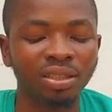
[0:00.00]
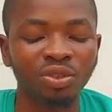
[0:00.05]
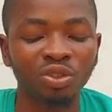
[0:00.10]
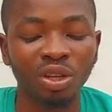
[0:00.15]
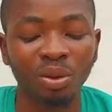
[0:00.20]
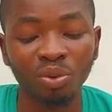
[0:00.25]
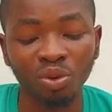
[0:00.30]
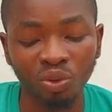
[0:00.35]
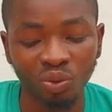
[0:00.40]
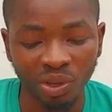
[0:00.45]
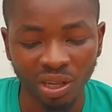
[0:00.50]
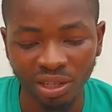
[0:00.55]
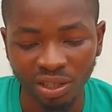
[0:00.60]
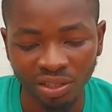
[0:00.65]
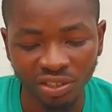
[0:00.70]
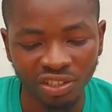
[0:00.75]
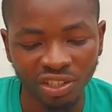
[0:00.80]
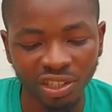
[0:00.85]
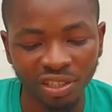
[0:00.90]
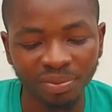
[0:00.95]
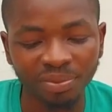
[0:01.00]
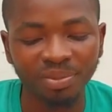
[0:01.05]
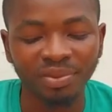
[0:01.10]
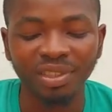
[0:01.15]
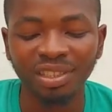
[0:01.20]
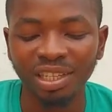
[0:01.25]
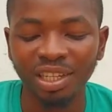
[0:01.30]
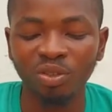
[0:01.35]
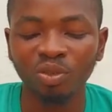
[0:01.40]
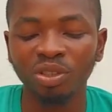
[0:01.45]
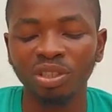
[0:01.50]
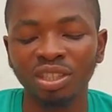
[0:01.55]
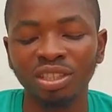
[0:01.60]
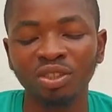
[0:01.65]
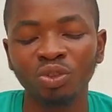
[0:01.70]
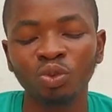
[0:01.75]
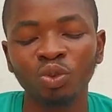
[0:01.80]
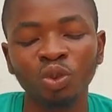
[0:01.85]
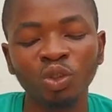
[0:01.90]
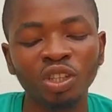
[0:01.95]
So I'm going to end the trade. Next
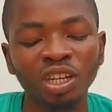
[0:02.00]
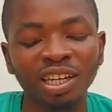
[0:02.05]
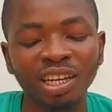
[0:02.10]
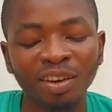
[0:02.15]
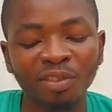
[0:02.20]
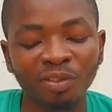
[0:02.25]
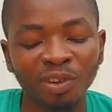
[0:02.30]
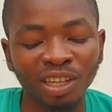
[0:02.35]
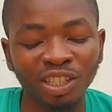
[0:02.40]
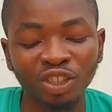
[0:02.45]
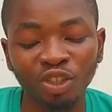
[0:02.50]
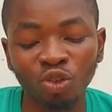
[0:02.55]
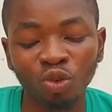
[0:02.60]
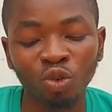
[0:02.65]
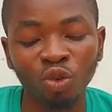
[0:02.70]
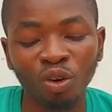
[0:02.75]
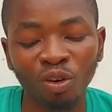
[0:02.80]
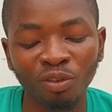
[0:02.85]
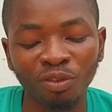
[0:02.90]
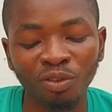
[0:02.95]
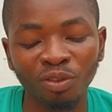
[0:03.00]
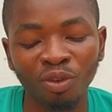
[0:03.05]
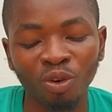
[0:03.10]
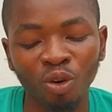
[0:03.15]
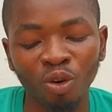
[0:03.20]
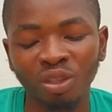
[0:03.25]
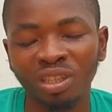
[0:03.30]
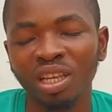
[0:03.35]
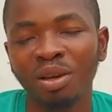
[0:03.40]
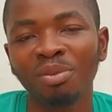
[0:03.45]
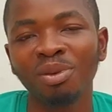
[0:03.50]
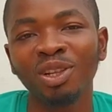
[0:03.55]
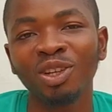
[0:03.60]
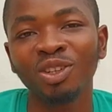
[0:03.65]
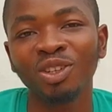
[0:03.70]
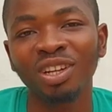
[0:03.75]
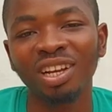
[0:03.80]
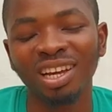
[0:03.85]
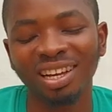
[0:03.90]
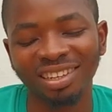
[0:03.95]
question is, would you rather find true love or $10
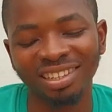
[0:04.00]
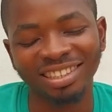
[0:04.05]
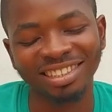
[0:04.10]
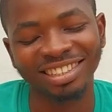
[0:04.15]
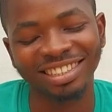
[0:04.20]
million?